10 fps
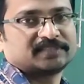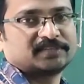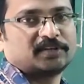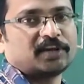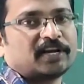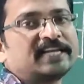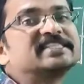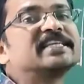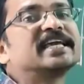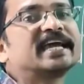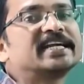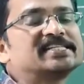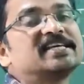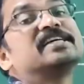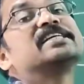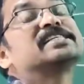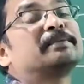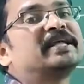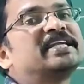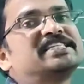So dark lines indicates
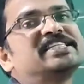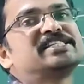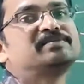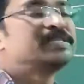some energy is